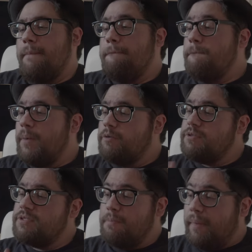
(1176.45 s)

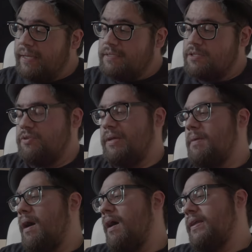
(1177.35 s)
most
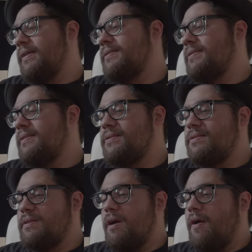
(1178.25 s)
mainstream audiences